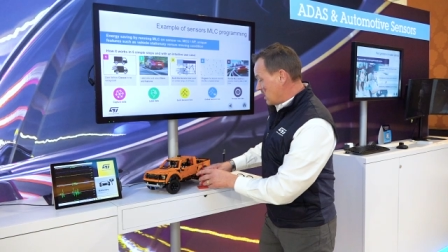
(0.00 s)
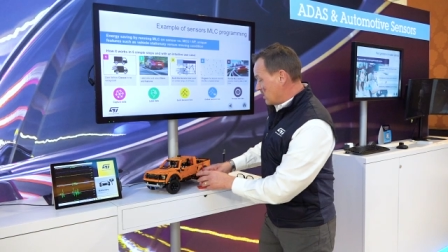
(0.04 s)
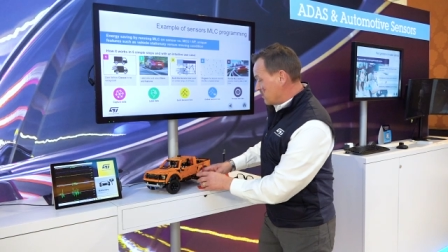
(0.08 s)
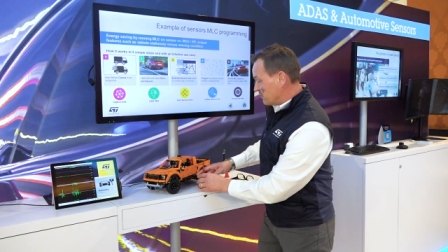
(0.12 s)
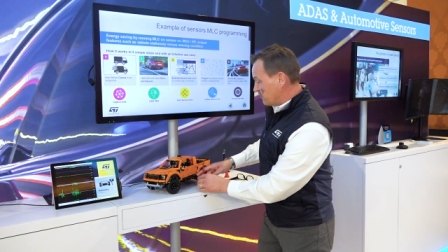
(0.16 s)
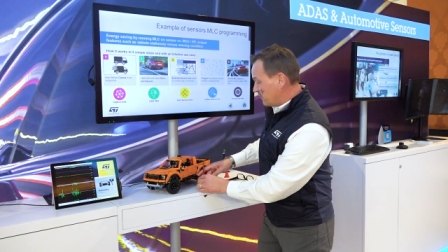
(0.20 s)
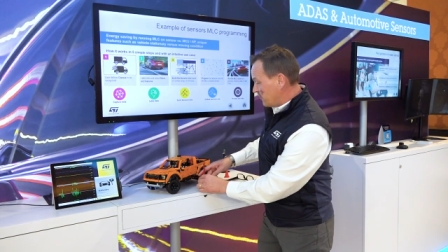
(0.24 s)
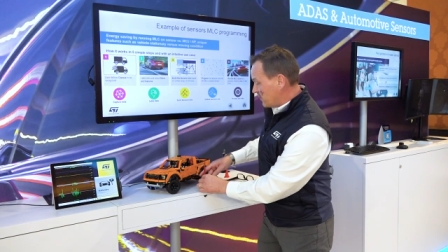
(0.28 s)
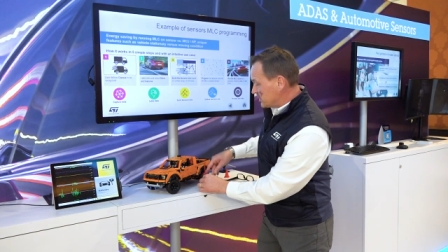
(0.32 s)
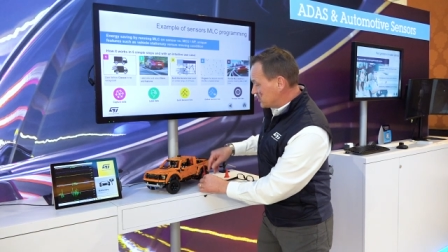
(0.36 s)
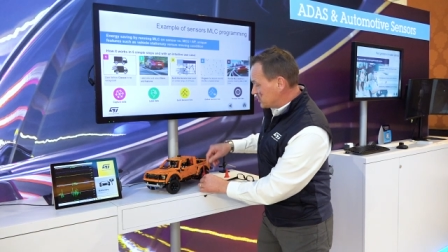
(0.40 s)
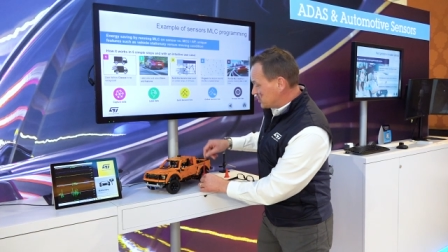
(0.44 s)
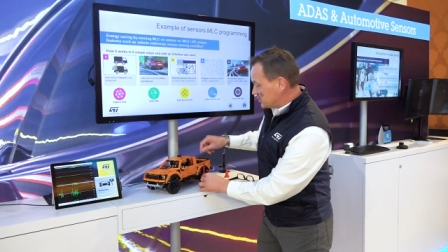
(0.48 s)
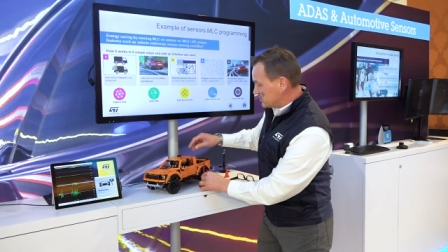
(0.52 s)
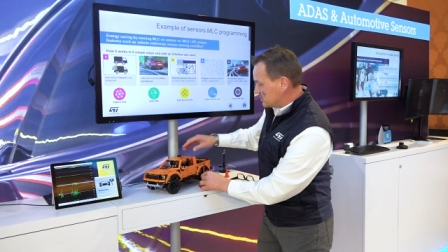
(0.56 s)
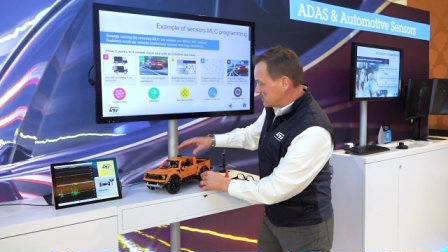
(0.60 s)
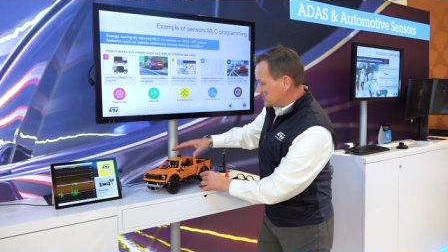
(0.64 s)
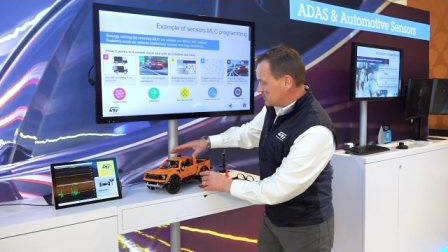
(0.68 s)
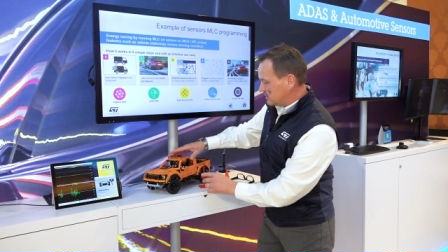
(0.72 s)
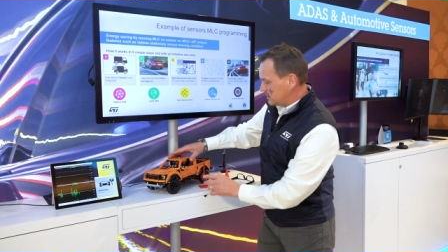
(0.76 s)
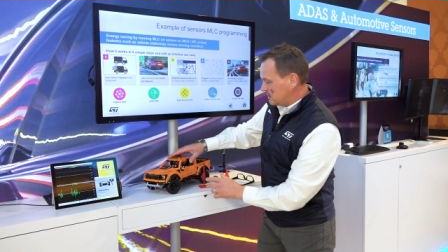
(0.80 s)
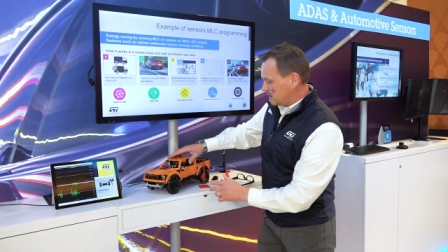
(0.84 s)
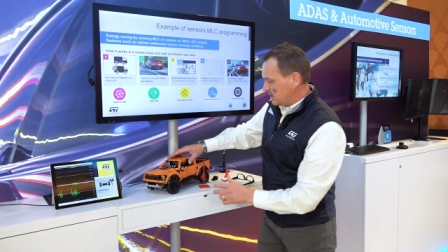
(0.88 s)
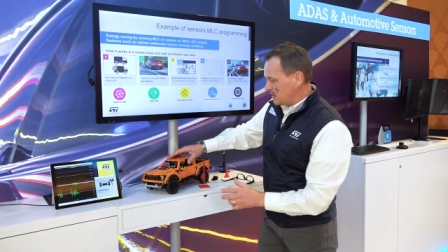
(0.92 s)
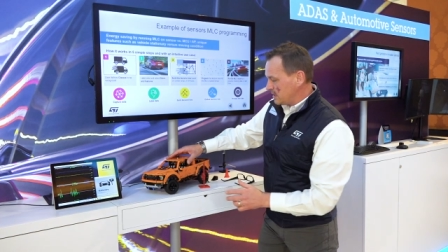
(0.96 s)
other
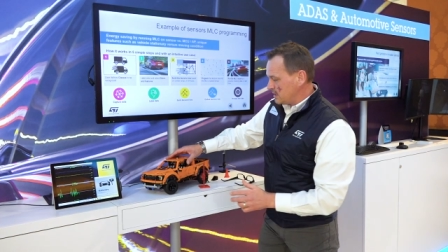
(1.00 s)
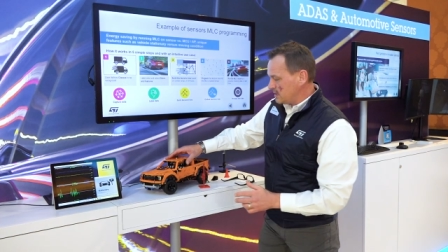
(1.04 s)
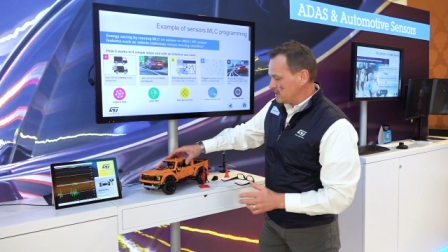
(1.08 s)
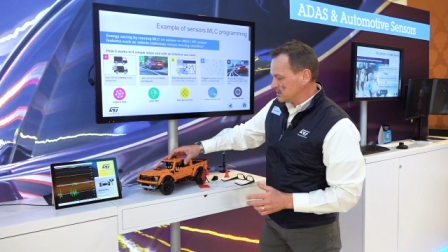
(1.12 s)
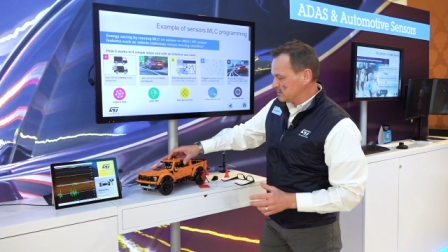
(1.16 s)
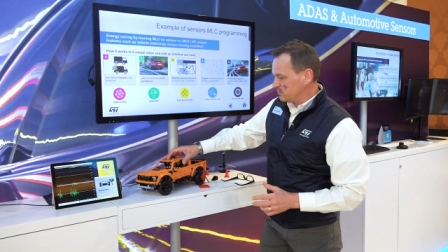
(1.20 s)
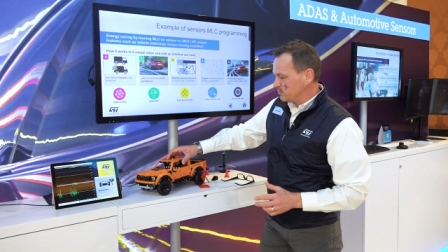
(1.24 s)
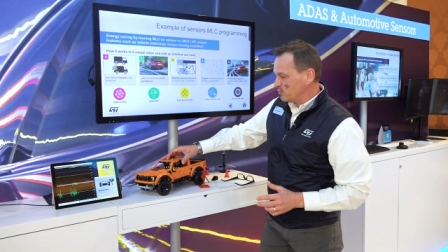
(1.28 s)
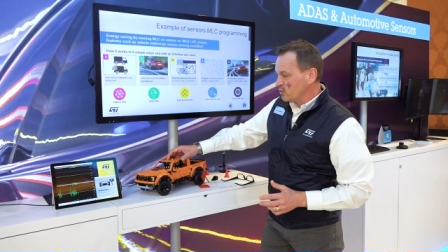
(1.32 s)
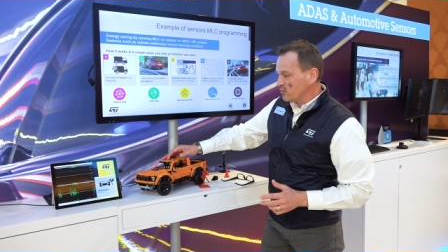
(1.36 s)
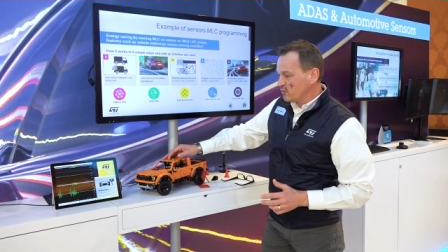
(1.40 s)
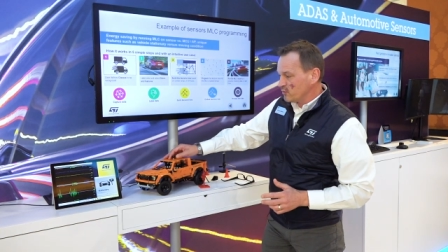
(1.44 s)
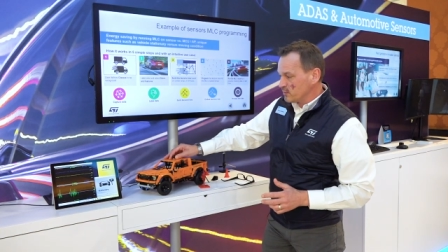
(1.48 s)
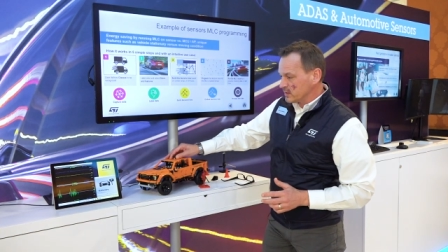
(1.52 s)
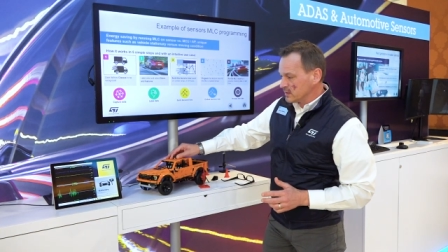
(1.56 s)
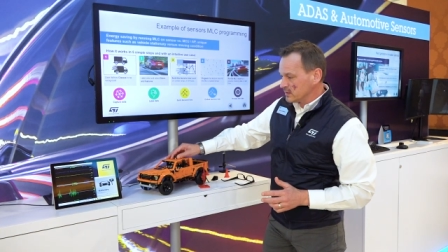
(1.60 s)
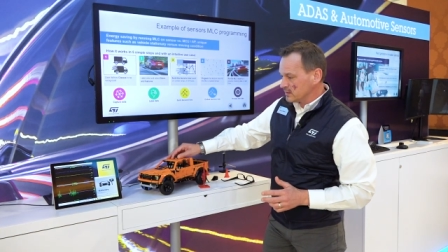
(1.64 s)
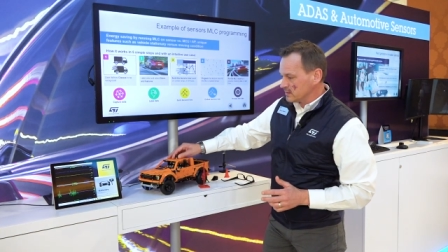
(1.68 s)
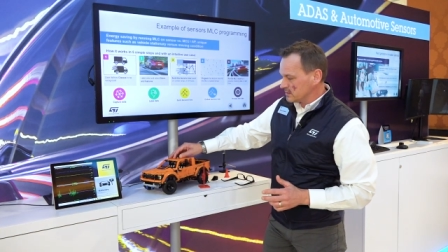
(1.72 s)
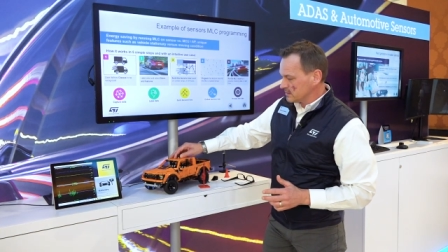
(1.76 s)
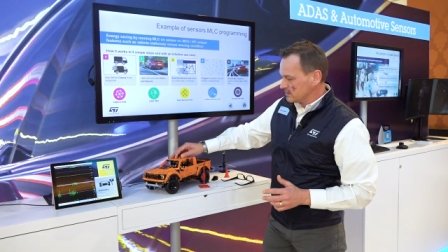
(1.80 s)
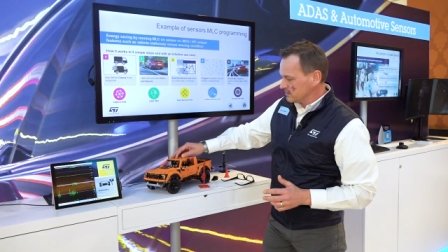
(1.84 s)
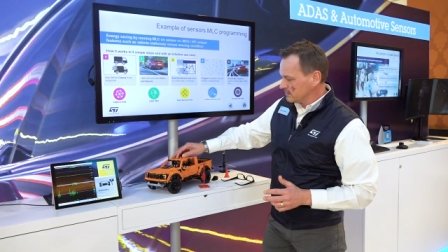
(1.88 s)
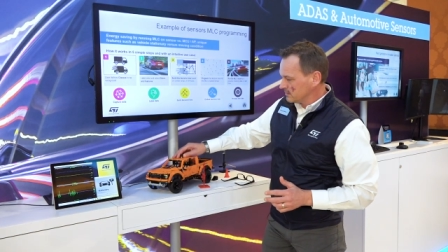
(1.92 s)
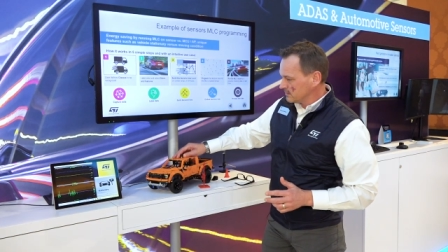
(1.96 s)
functions is
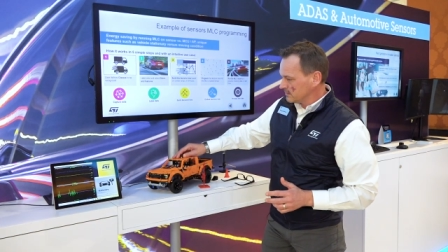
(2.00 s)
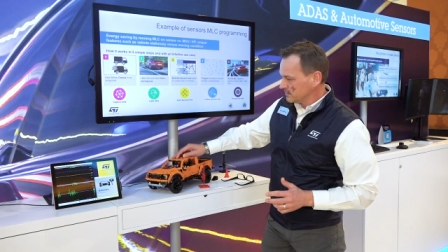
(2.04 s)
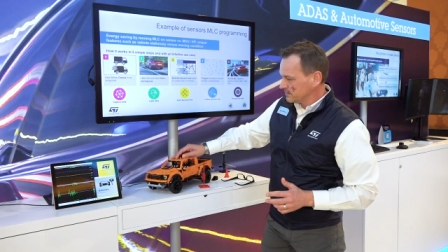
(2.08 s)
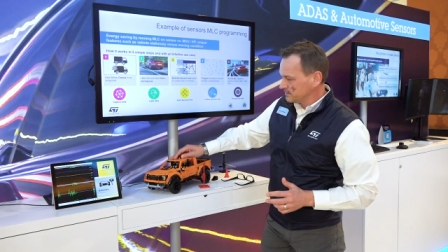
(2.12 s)
movement